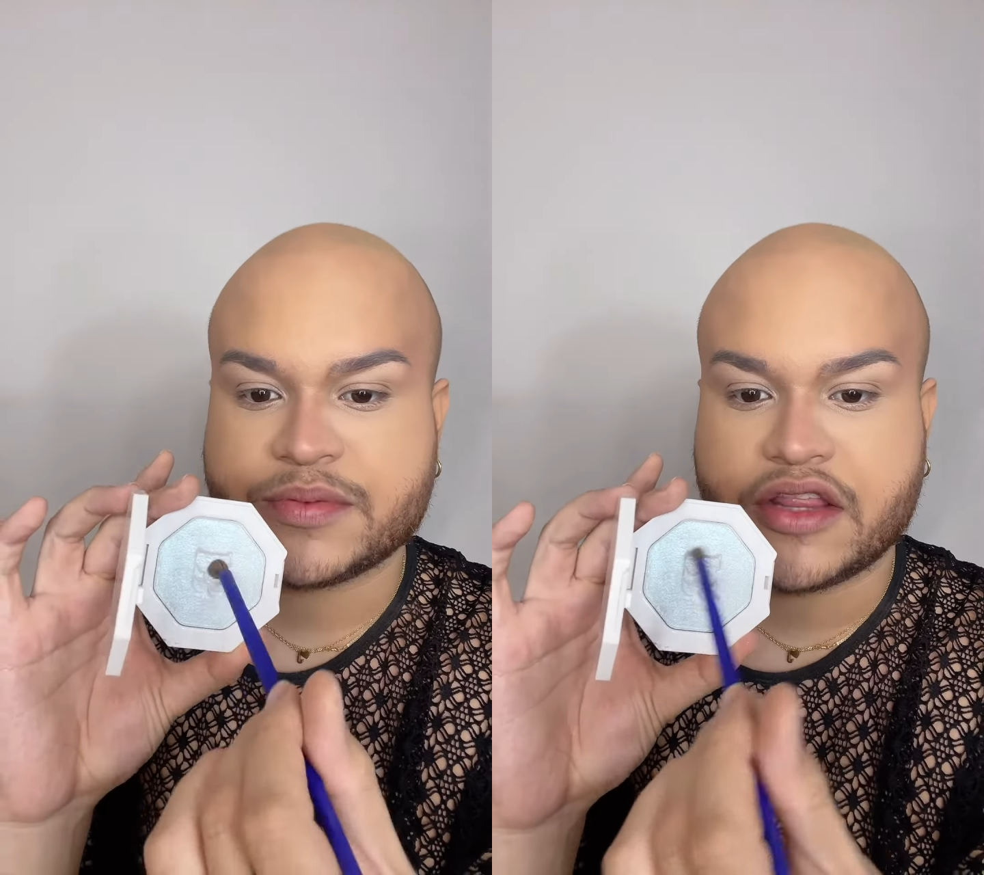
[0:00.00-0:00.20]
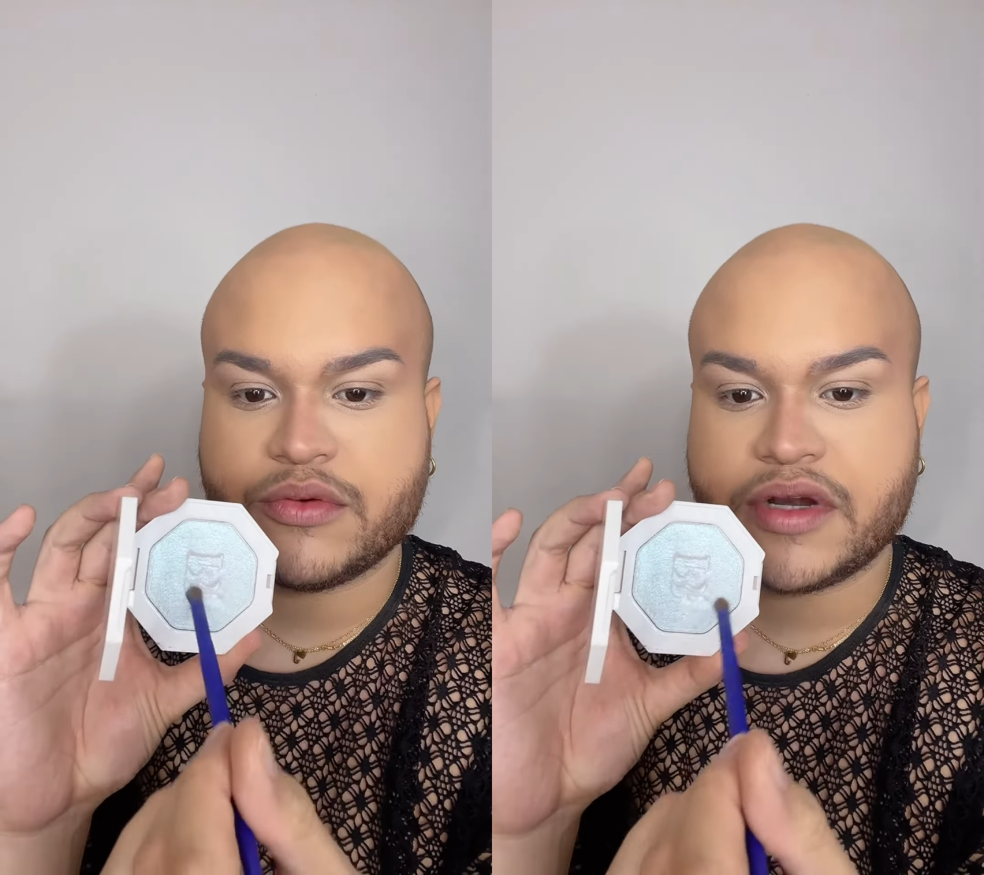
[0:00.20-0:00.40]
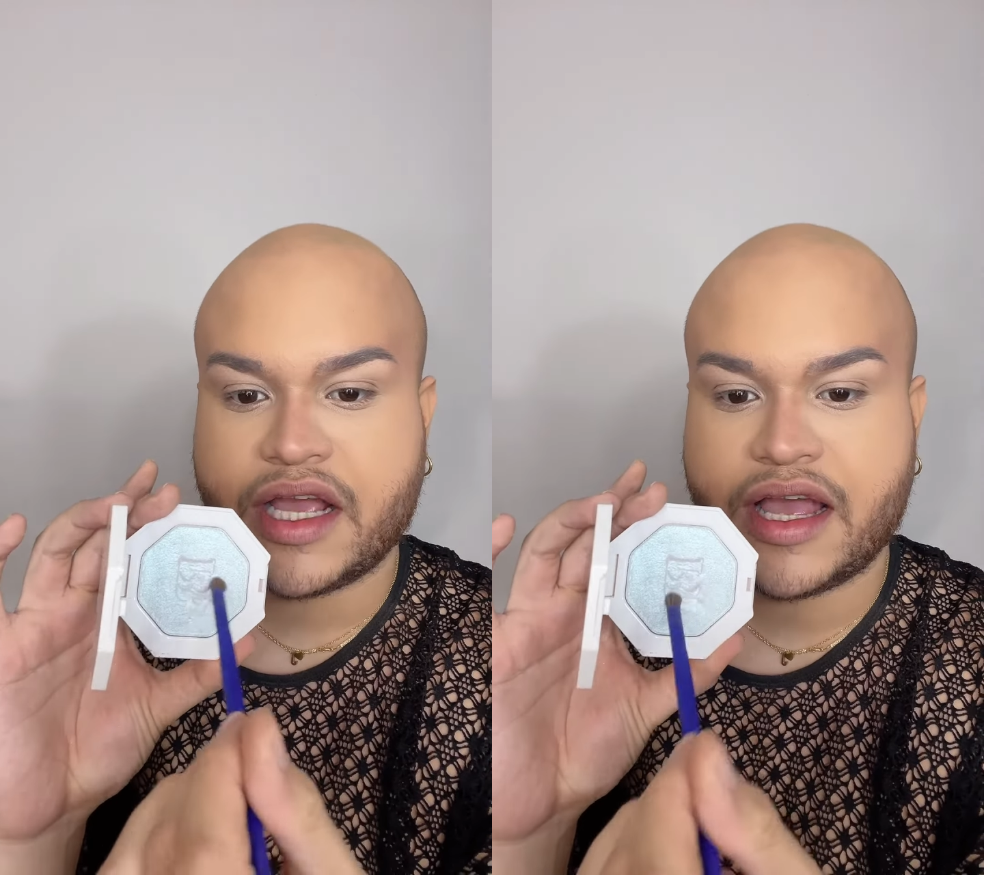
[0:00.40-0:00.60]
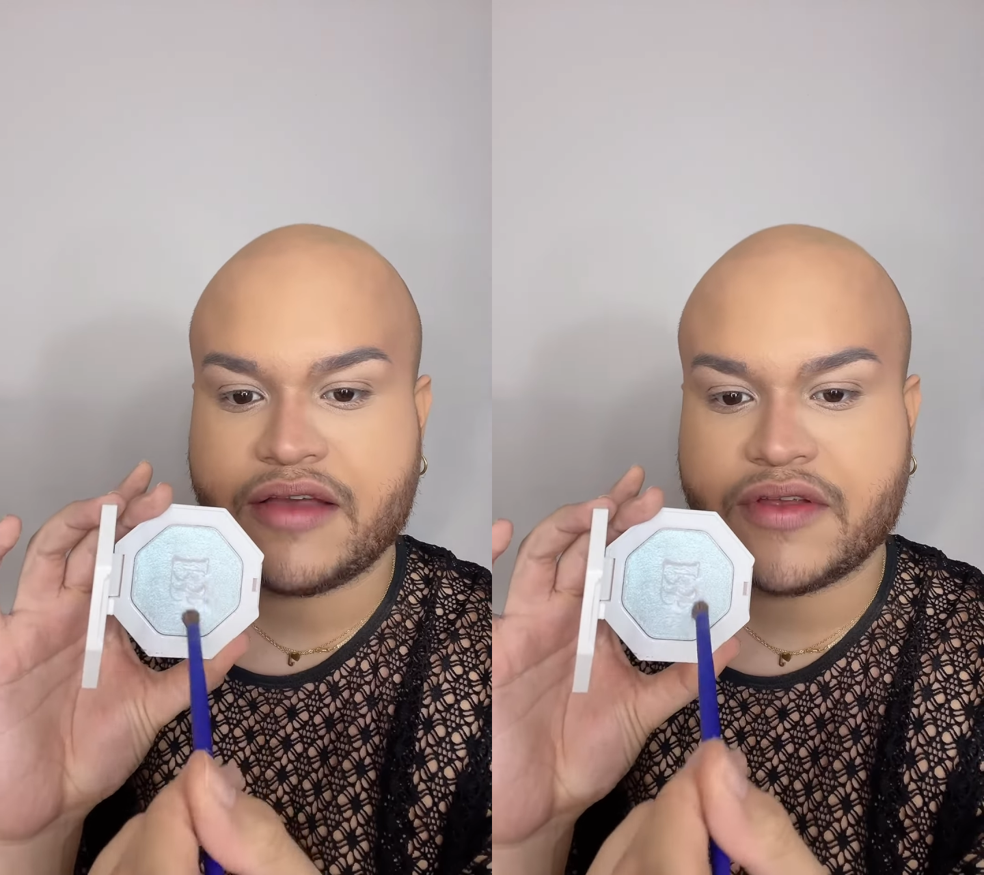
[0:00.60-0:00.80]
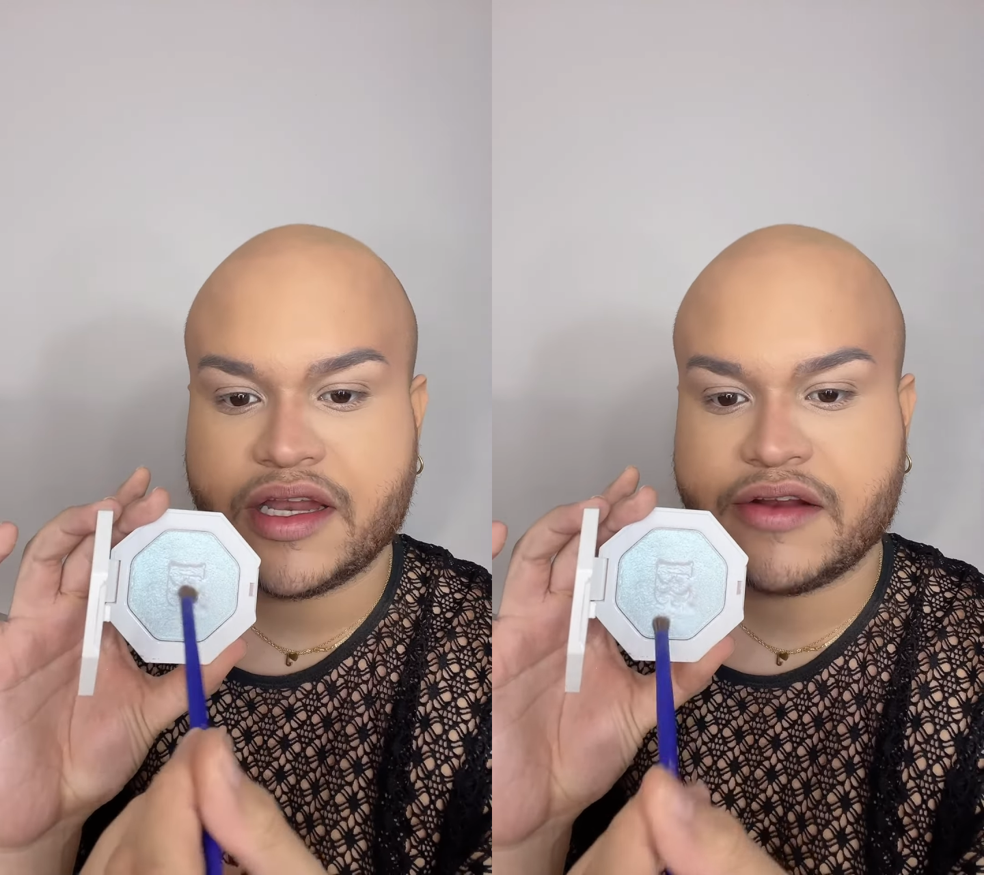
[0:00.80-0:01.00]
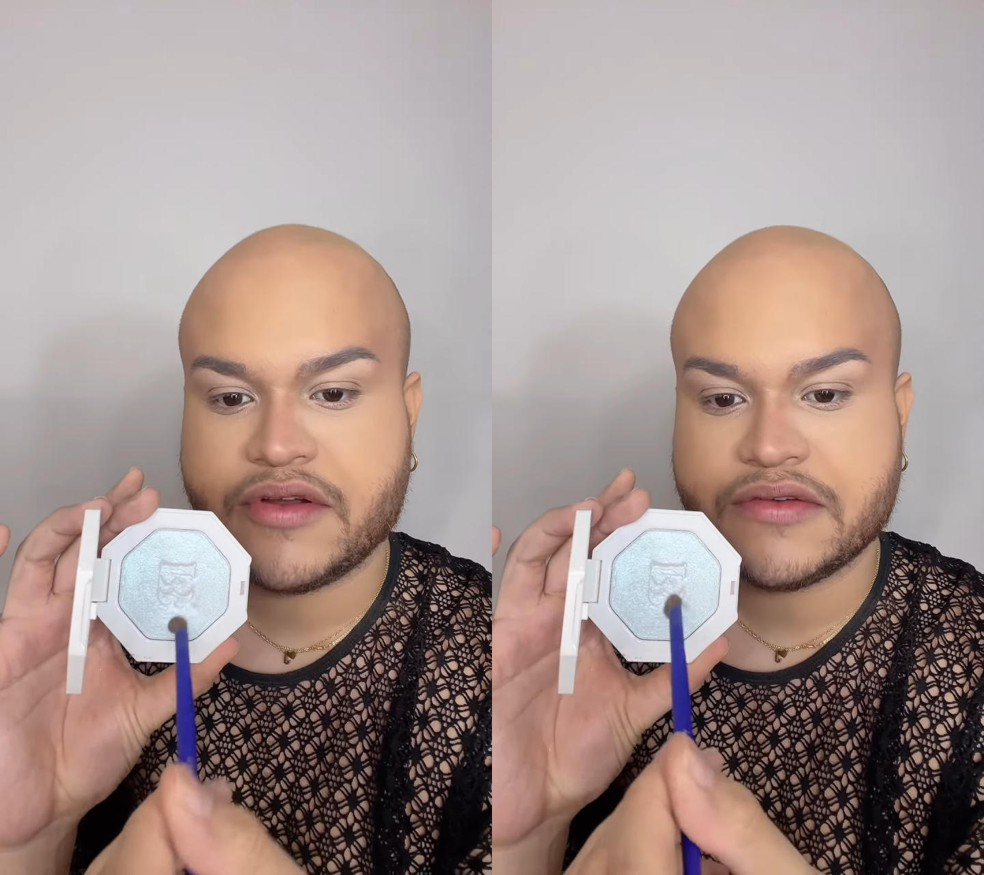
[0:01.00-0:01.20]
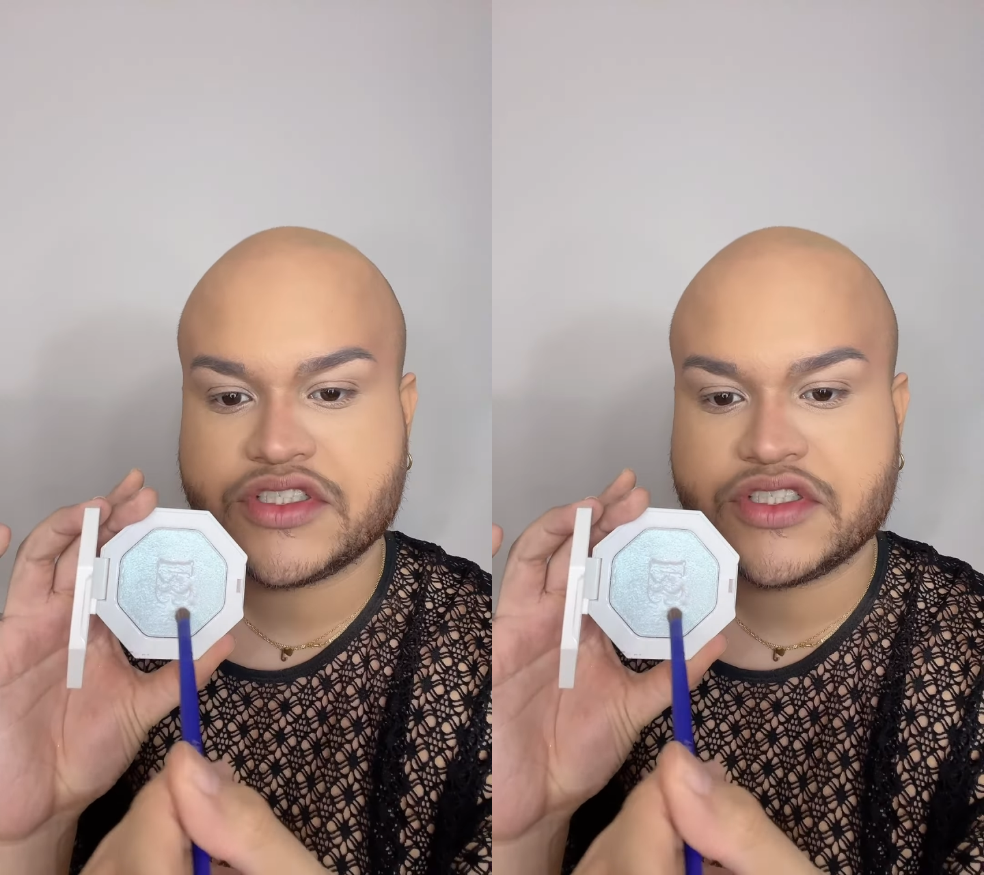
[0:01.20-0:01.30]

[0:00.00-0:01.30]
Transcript: but I do wanna have a little bit of